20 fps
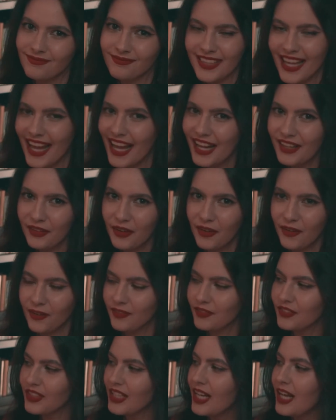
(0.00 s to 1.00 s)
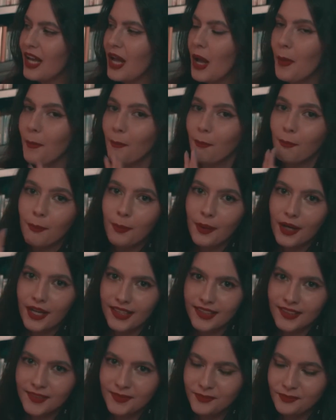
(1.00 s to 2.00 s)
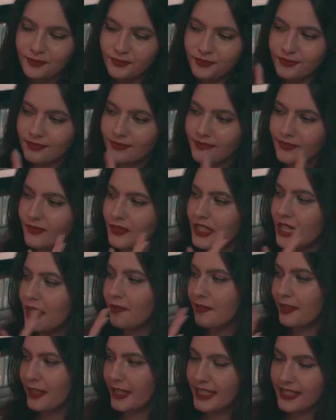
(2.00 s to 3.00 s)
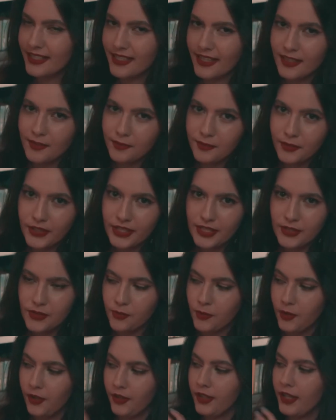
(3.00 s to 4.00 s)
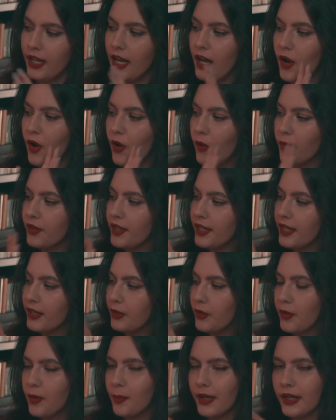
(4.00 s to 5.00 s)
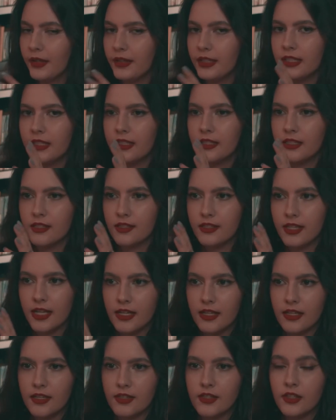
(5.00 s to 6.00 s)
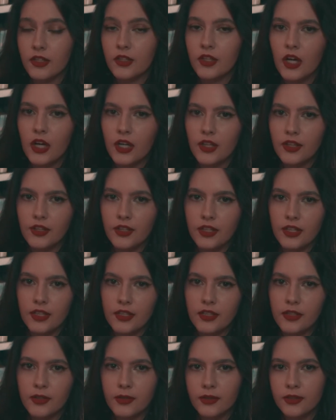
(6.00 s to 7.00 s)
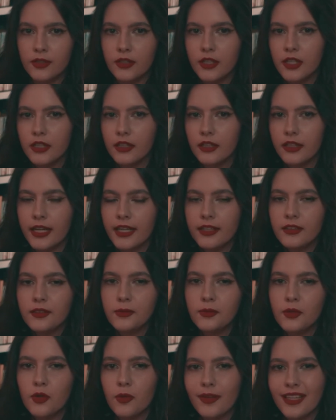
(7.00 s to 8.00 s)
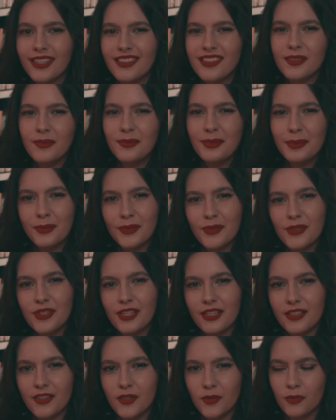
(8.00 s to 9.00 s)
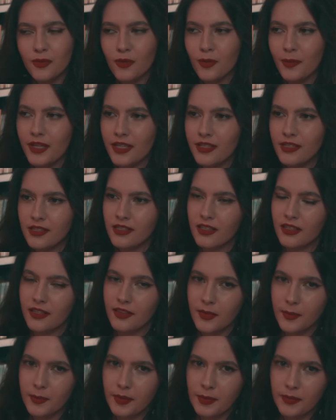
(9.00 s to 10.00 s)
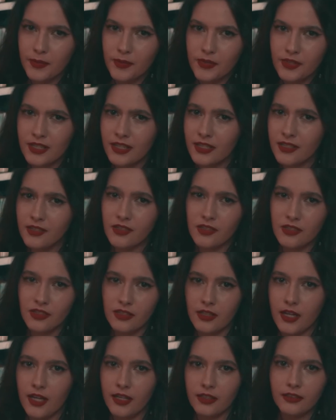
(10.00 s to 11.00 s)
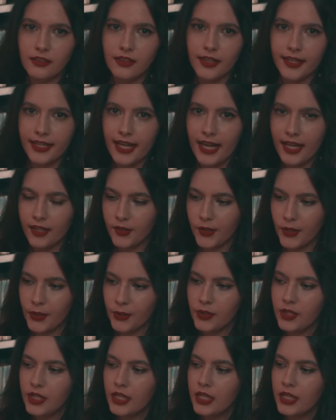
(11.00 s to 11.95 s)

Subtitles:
at all. But I'm very excited for this one. All that I know about it is that it's a gothic kind of romance. Some people say it's a romance, other people say it's not, like, at all.